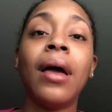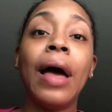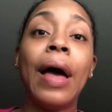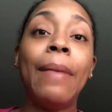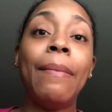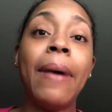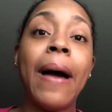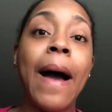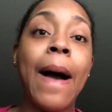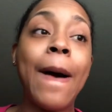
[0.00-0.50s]

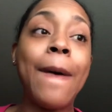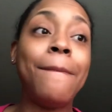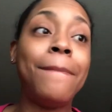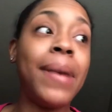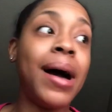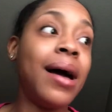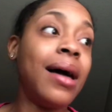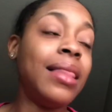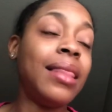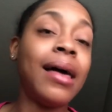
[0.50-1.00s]
about
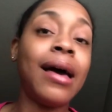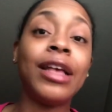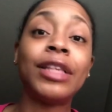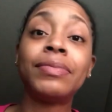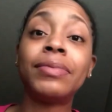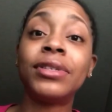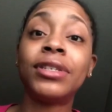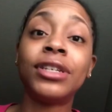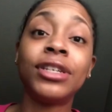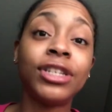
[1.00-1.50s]
my
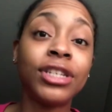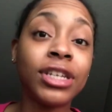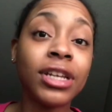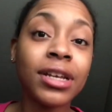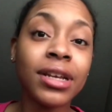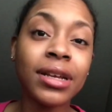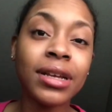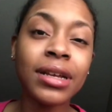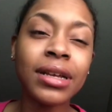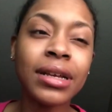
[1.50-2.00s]
last
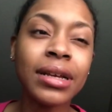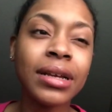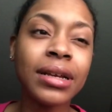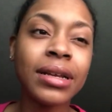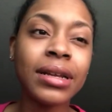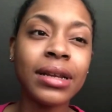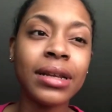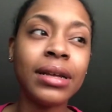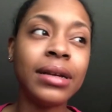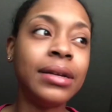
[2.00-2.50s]

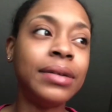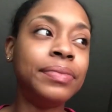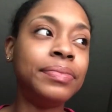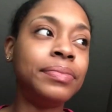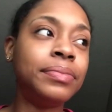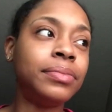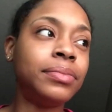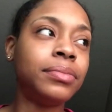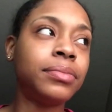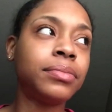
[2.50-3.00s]
position
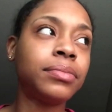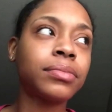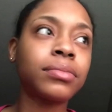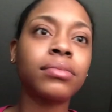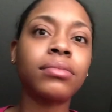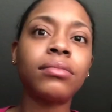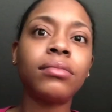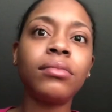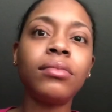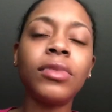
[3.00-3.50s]
and
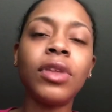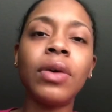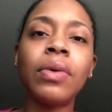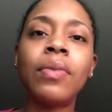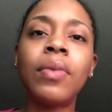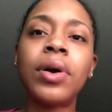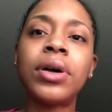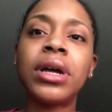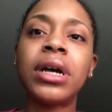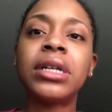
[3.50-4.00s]

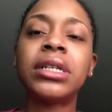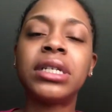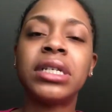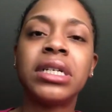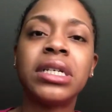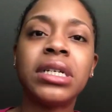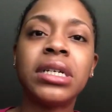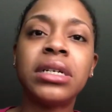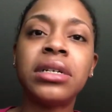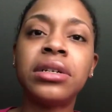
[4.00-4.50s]
what I
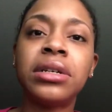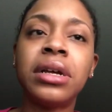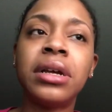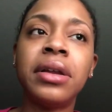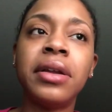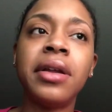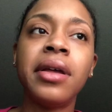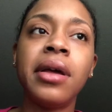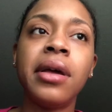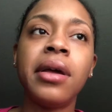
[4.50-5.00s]
did,
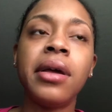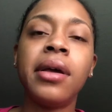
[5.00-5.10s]
and